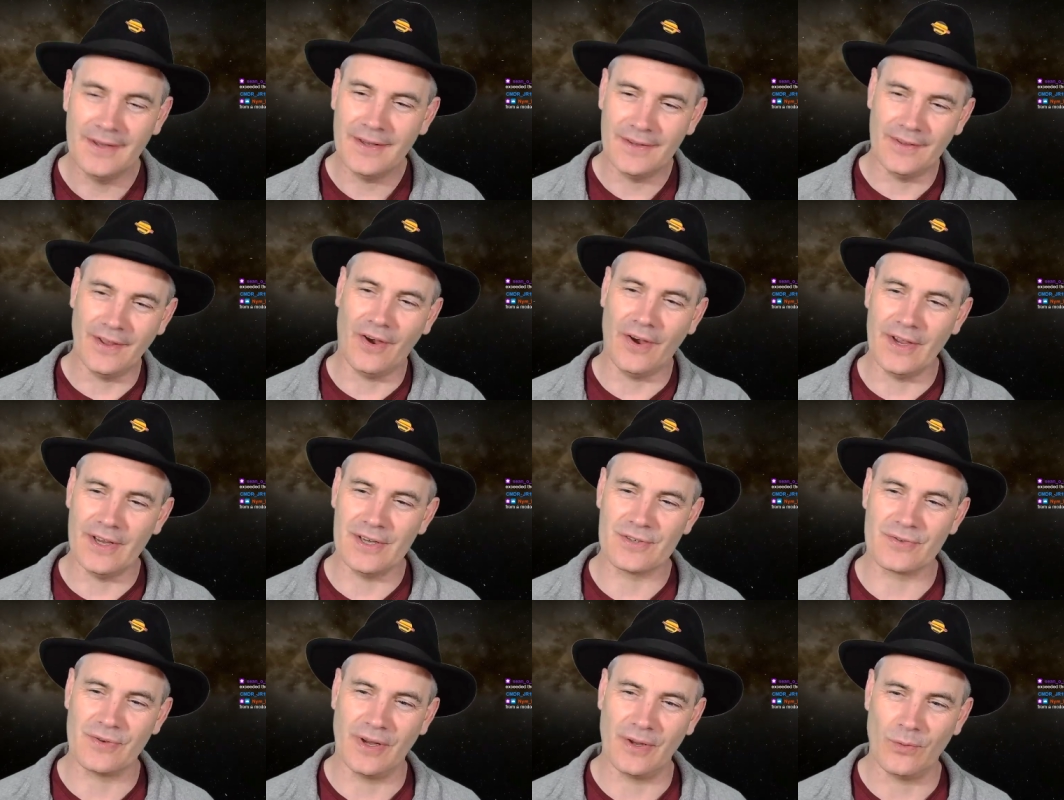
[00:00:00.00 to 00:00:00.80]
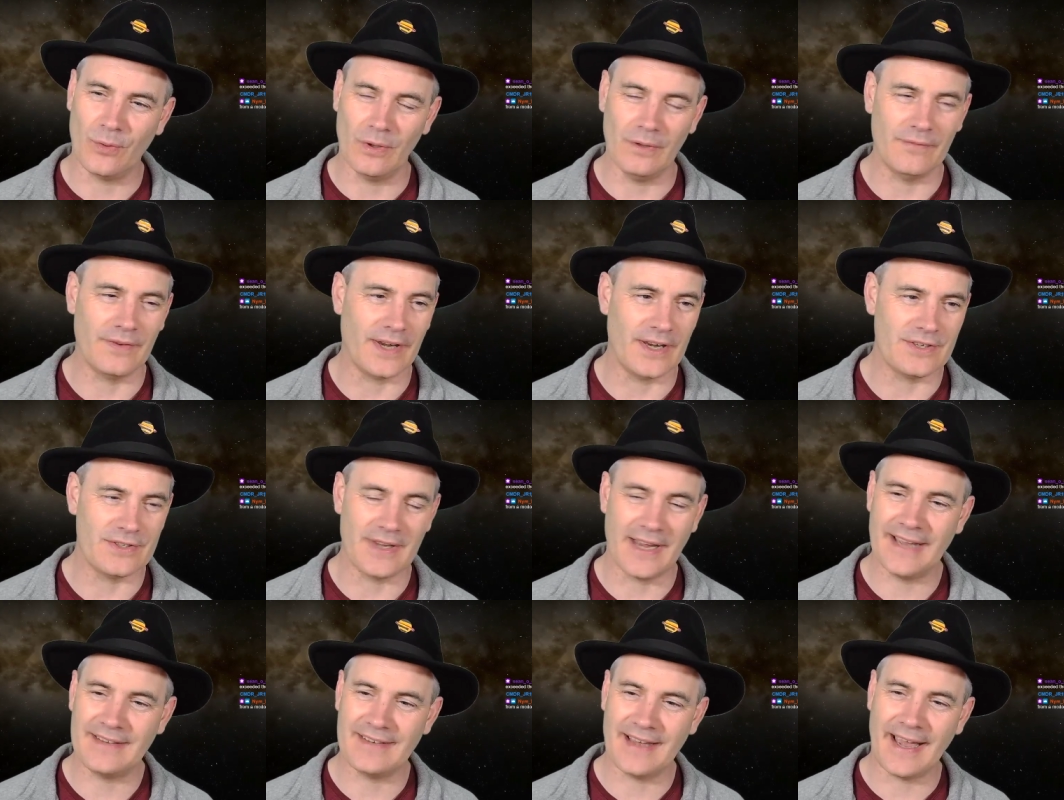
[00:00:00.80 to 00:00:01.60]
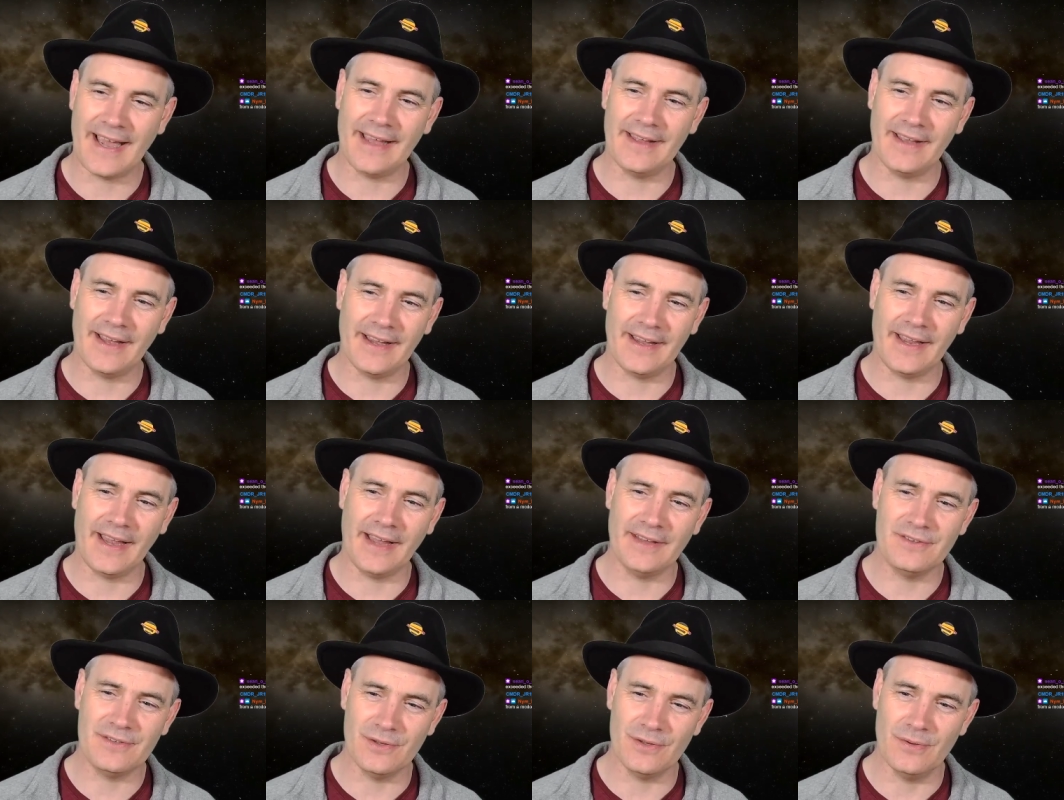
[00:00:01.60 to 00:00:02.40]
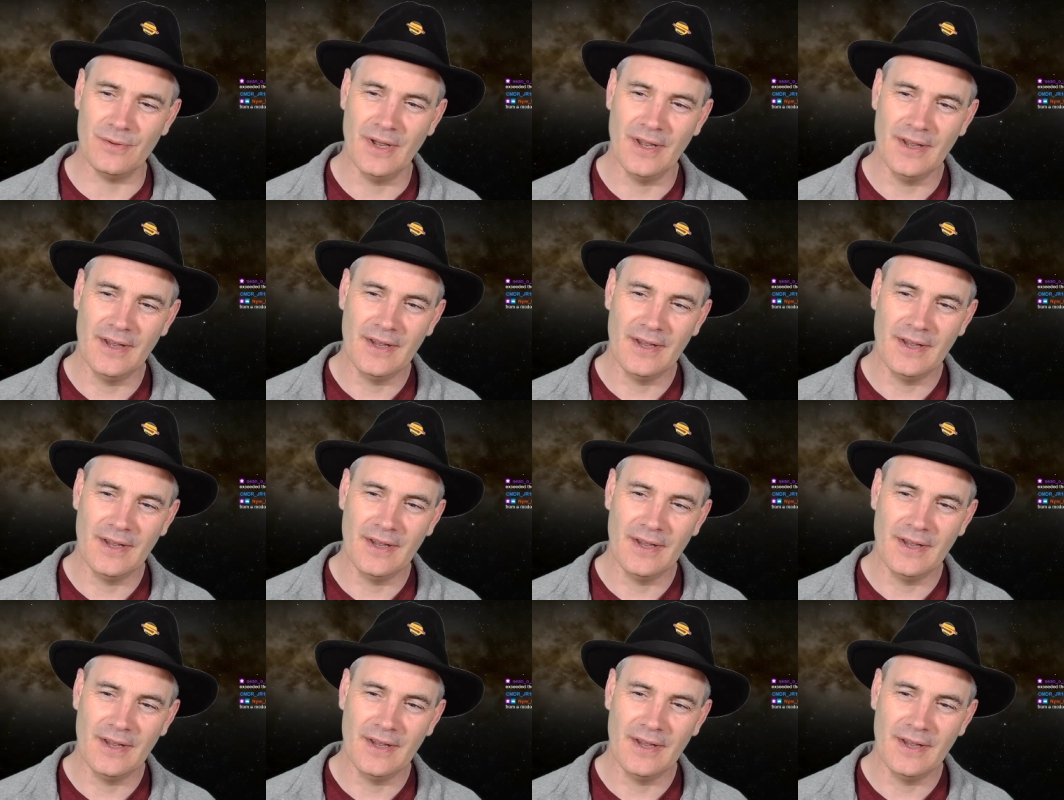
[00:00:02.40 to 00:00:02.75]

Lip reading: the highest grade qualification, I had to